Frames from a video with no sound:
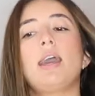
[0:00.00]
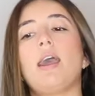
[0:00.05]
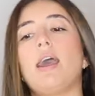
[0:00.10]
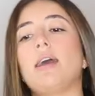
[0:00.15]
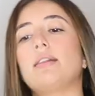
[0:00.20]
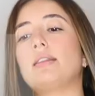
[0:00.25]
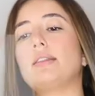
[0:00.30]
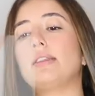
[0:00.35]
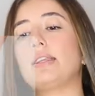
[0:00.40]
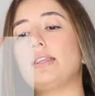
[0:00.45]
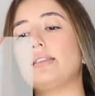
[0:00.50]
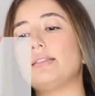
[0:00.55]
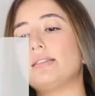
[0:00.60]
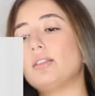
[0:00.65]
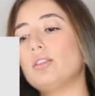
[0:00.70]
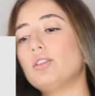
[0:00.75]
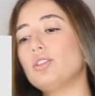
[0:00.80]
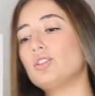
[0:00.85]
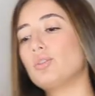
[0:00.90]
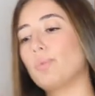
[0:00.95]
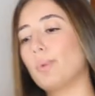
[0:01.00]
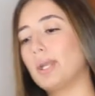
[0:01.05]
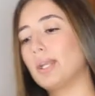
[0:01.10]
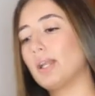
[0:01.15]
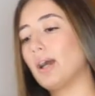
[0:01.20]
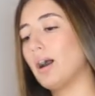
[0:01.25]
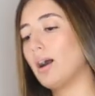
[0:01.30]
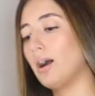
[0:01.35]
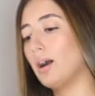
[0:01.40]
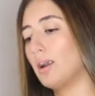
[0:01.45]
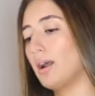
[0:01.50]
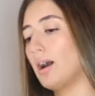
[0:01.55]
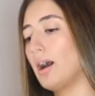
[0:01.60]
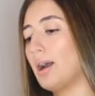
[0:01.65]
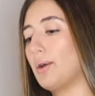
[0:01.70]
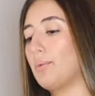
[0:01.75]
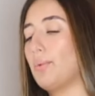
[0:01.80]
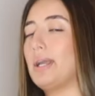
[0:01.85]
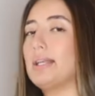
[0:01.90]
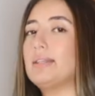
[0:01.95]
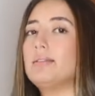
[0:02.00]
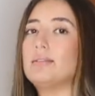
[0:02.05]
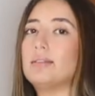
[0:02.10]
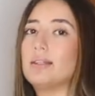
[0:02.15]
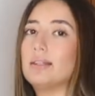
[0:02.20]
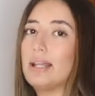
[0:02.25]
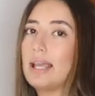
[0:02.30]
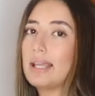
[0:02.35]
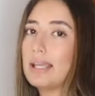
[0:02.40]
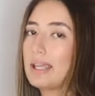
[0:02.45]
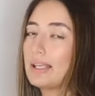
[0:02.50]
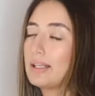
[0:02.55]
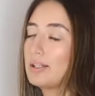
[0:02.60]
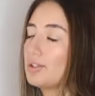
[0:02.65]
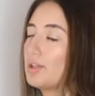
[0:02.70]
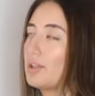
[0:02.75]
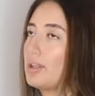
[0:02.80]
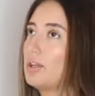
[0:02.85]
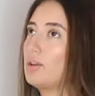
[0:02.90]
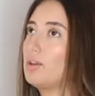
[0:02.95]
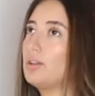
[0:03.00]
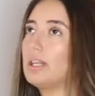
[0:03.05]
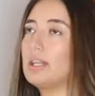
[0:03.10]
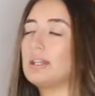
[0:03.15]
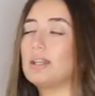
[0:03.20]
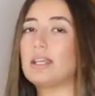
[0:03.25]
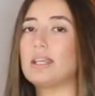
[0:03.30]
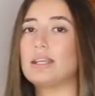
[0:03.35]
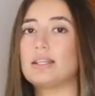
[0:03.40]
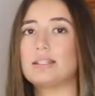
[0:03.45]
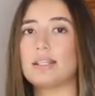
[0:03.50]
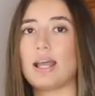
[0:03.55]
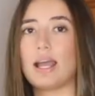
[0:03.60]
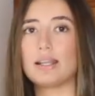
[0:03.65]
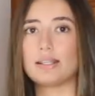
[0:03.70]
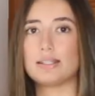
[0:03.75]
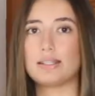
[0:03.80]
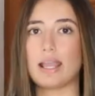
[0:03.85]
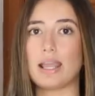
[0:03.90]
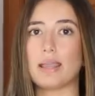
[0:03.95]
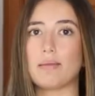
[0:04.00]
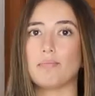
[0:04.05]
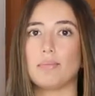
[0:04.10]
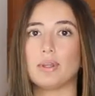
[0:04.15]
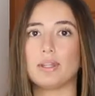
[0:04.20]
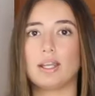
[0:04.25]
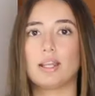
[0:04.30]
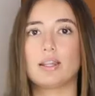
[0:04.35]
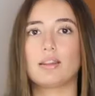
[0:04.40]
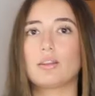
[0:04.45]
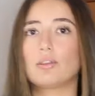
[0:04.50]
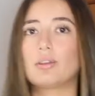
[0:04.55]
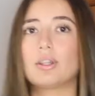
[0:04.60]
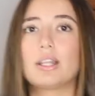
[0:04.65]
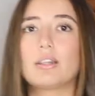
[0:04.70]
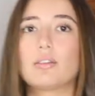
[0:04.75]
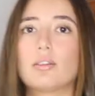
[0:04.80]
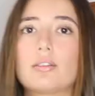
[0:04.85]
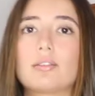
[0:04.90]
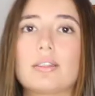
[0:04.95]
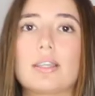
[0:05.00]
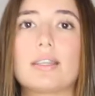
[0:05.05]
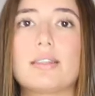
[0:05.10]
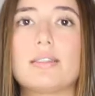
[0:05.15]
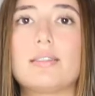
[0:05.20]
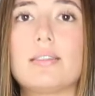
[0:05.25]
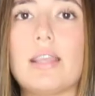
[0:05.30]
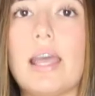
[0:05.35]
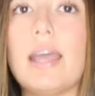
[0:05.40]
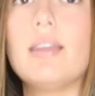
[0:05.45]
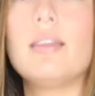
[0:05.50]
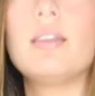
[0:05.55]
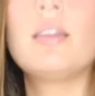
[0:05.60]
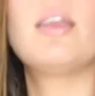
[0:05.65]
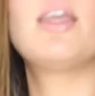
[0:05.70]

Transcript: And then these are the Sweetheart high-waisted leggings. So they're not the exact same, but they literally look like a set.